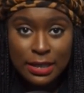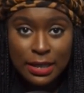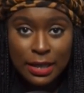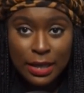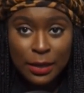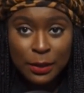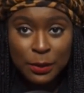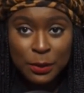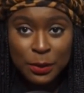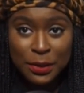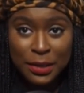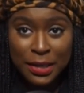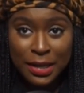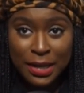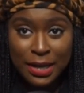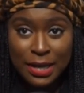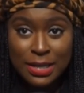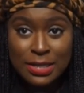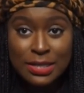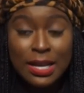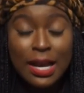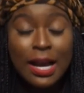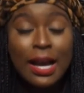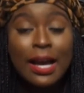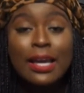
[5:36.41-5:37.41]
and you
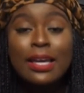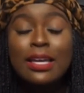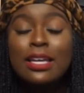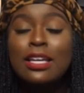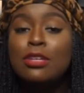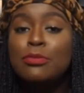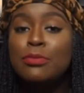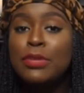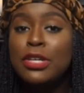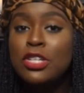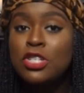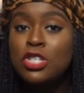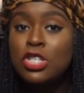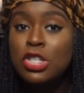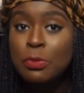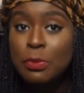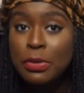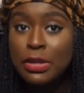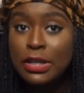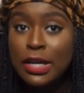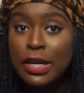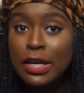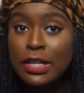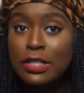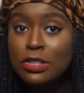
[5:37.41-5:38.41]
guys, I am a
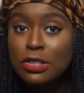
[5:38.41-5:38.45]
Gemini.